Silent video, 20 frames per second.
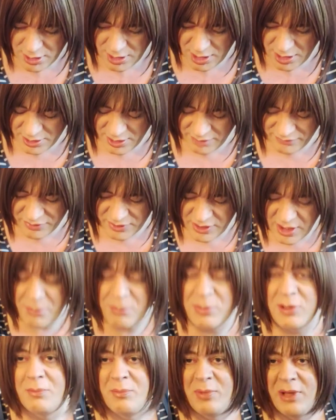another
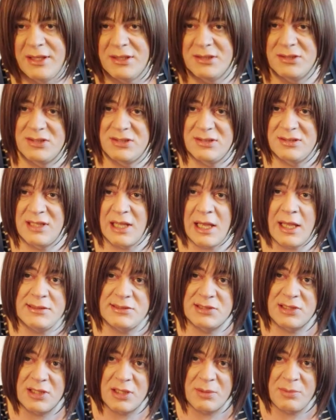couple of bits that
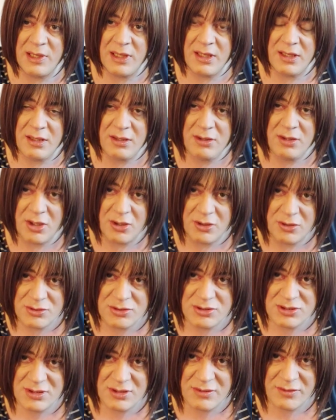it's going to be used